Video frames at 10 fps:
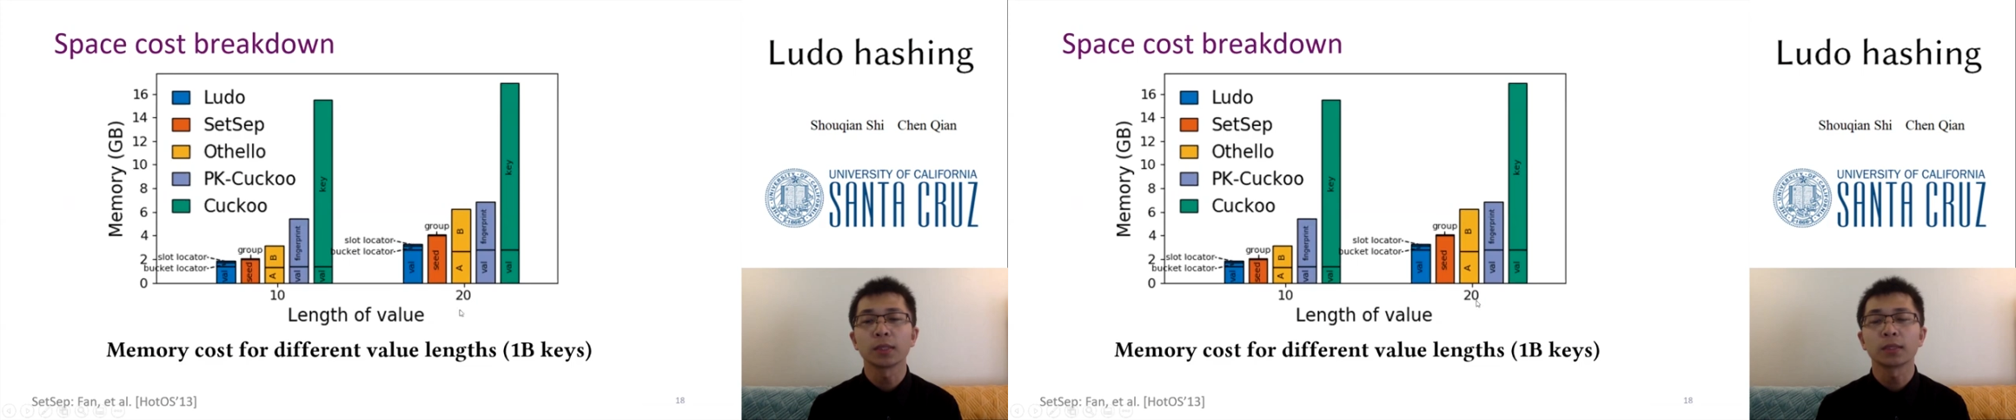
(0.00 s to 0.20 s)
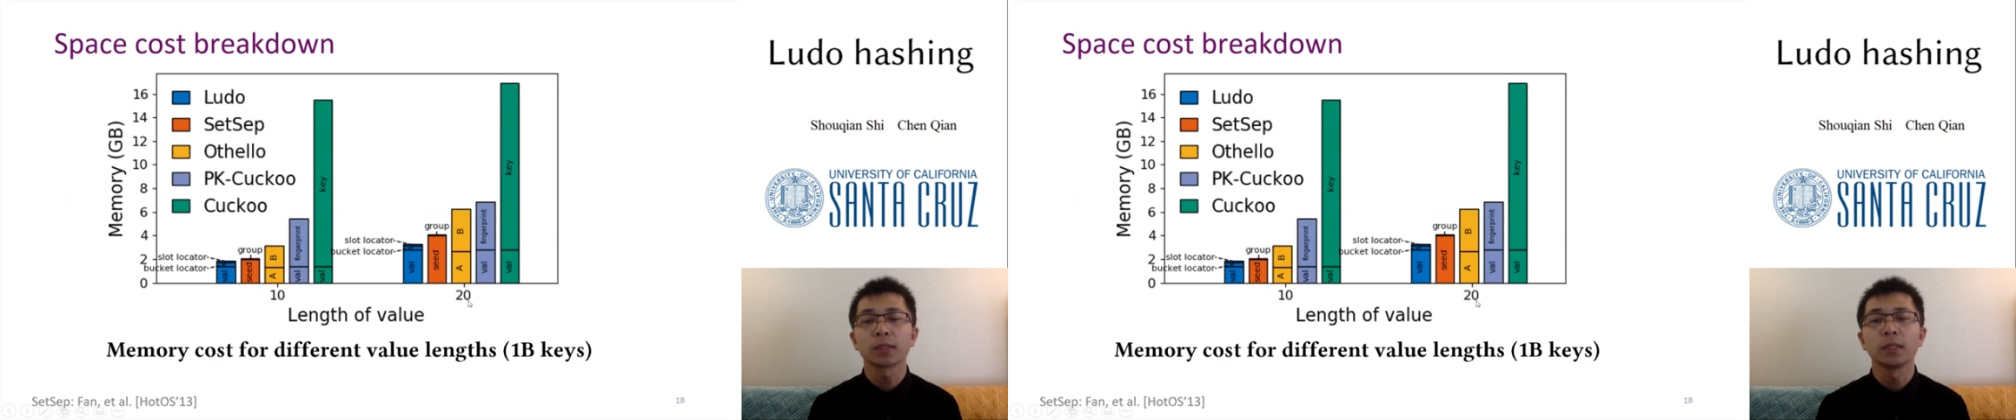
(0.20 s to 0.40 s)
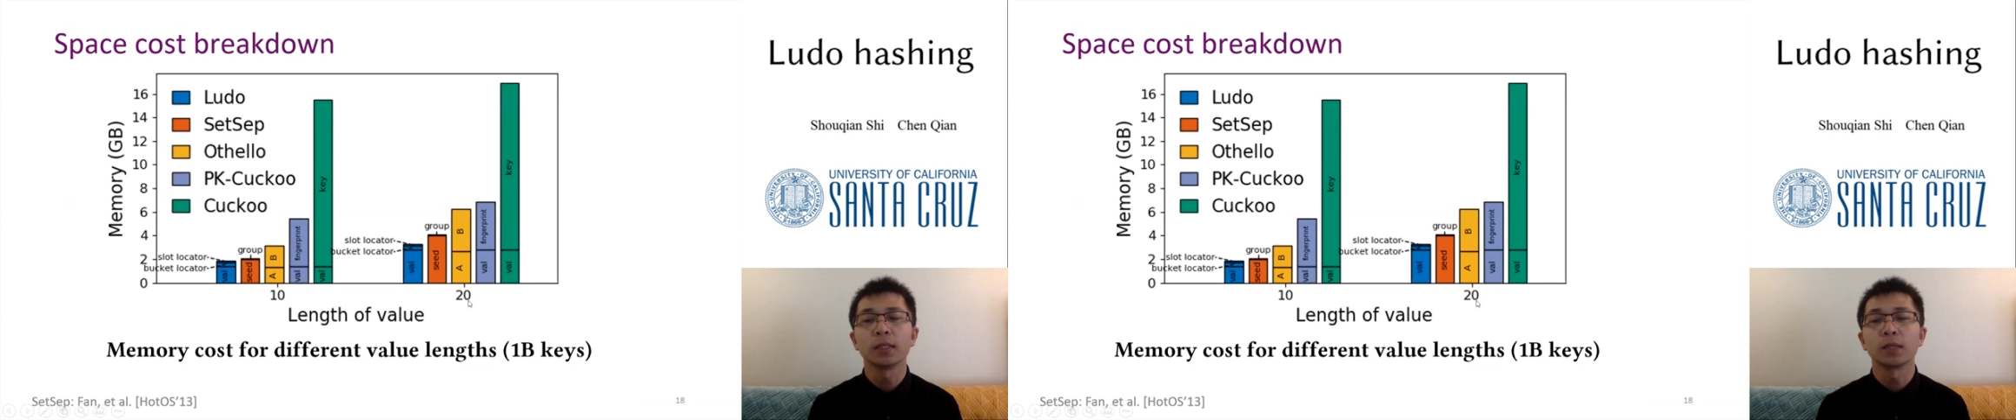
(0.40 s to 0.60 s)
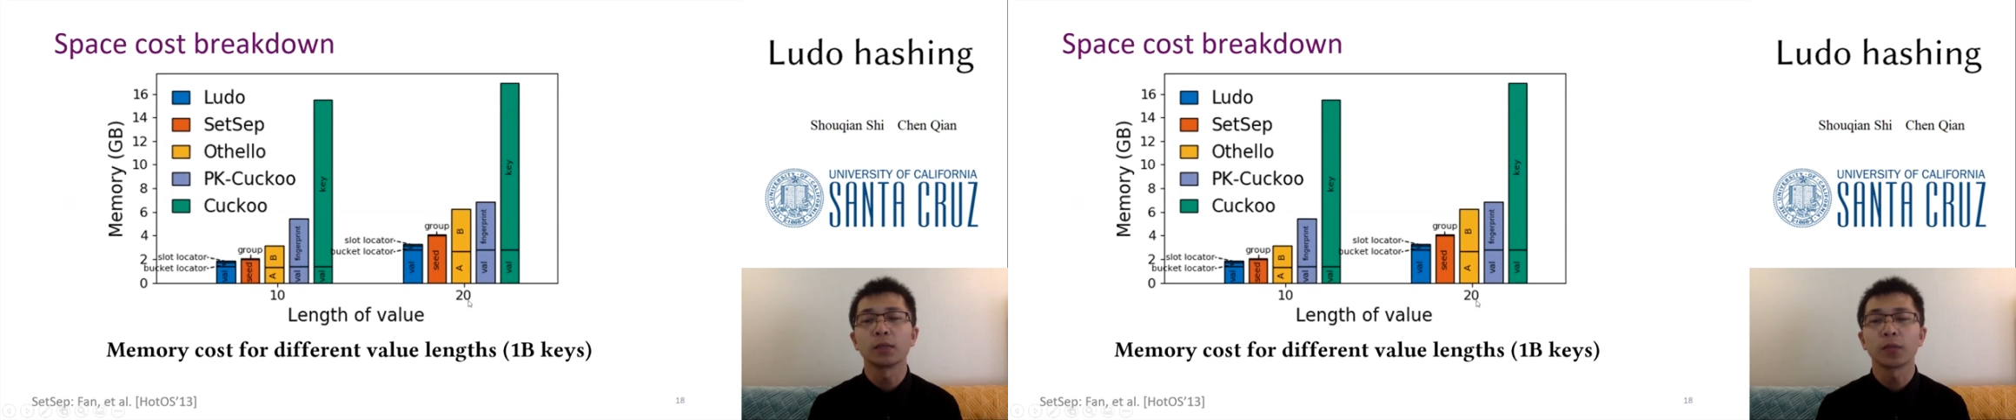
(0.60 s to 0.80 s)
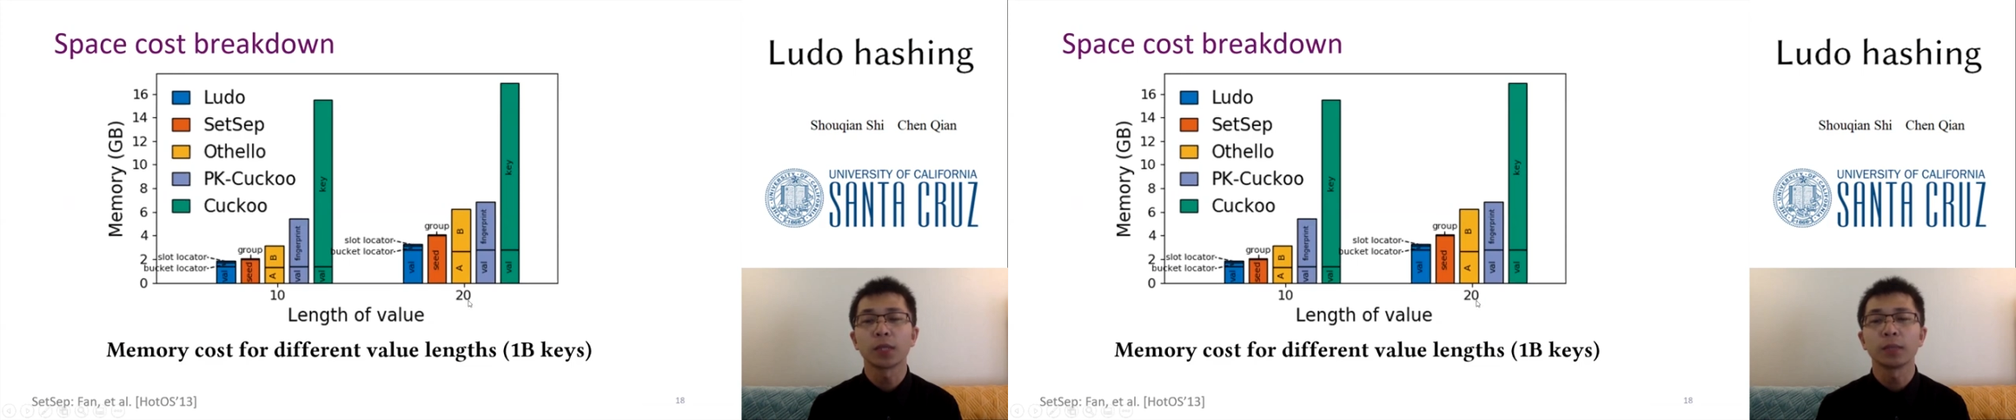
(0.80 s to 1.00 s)
as 10 and
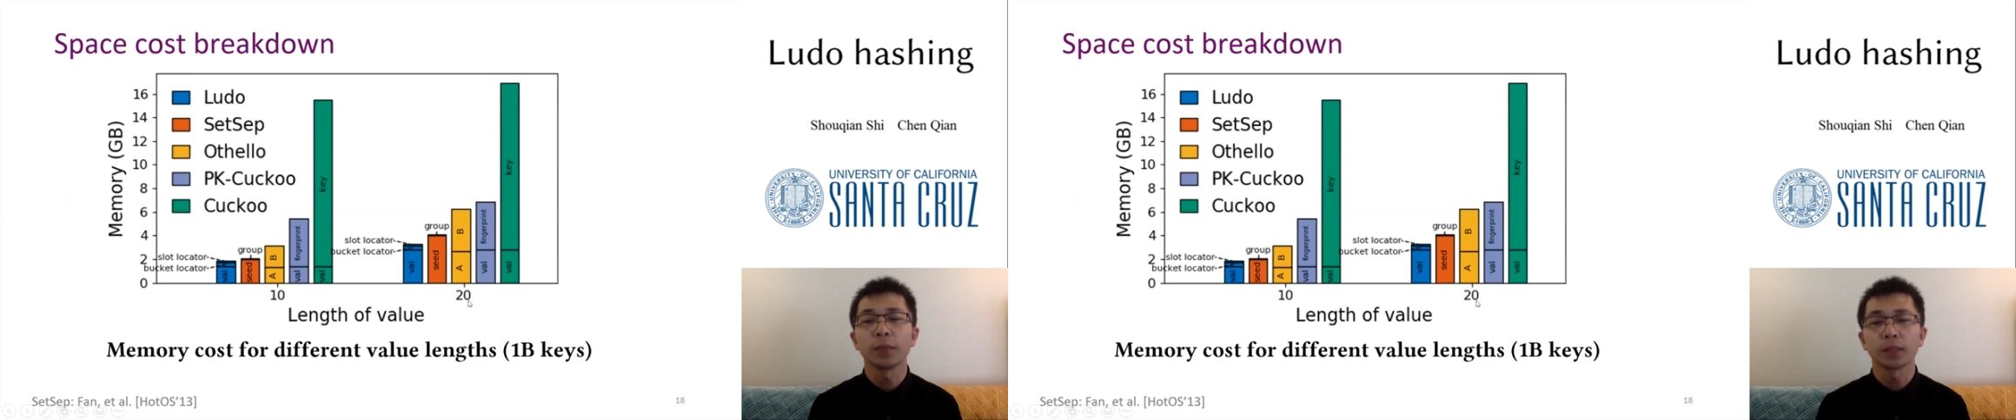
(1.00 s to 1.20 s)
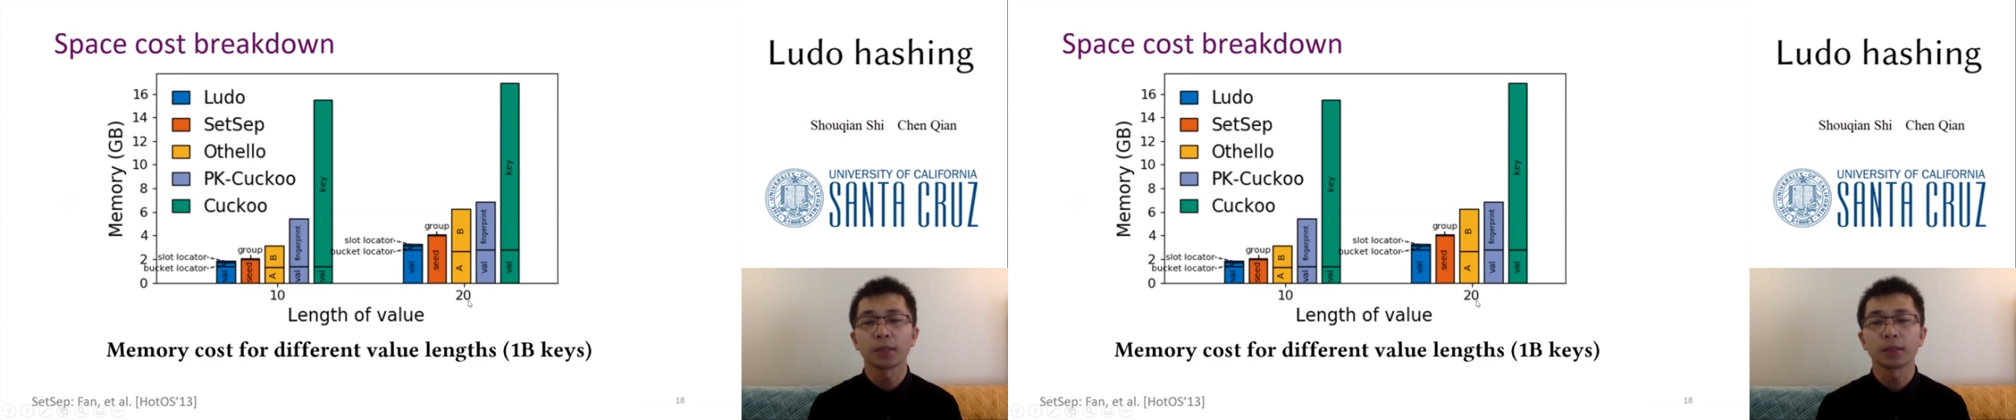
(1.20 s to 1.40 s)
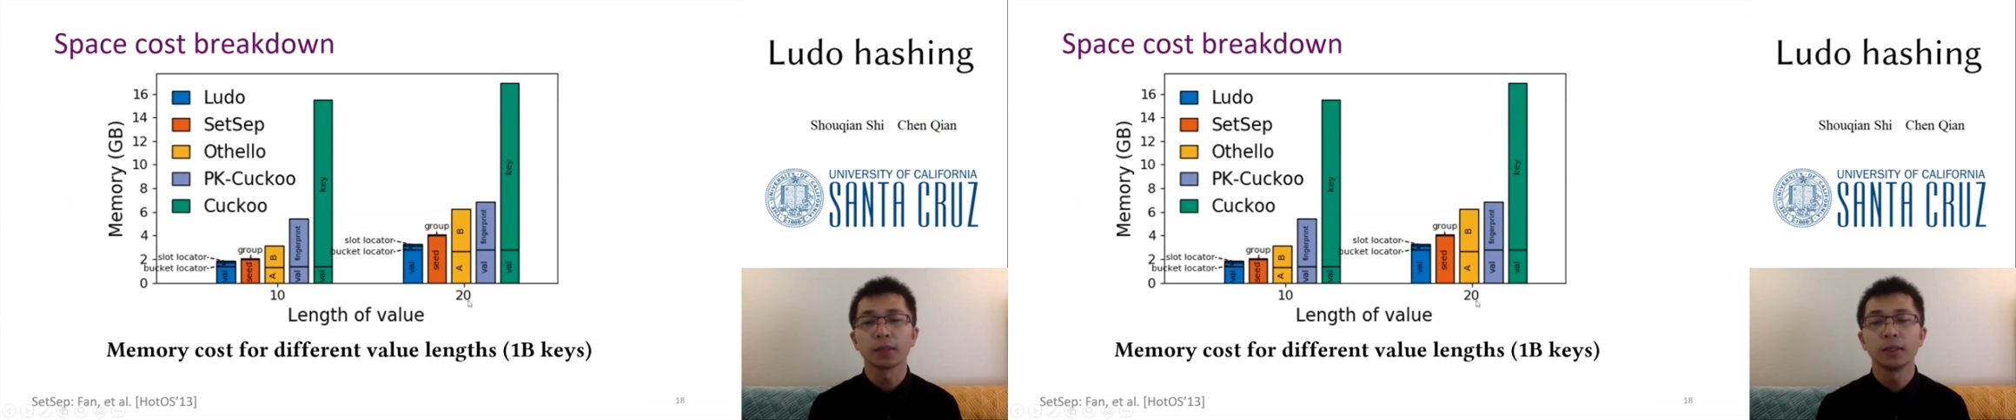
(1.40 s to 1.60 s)
20 bits.